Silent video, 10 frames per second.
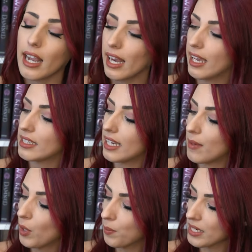and
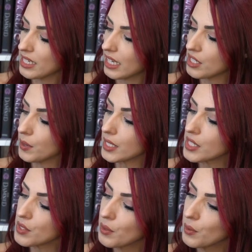I'm hoping to get to it
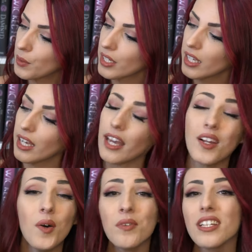soon, and
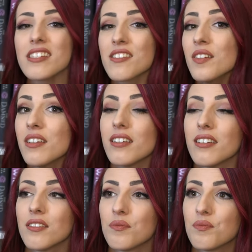hopefully it's good.
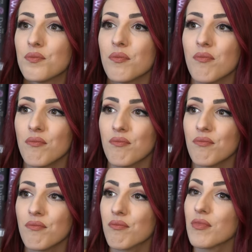
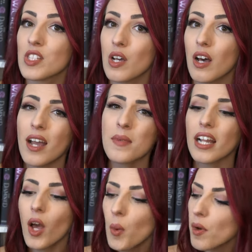That's all. I mean,
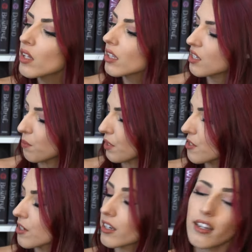I hope all of these
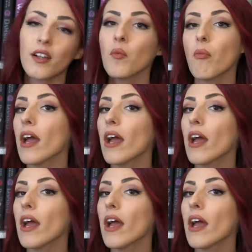books are good. I don't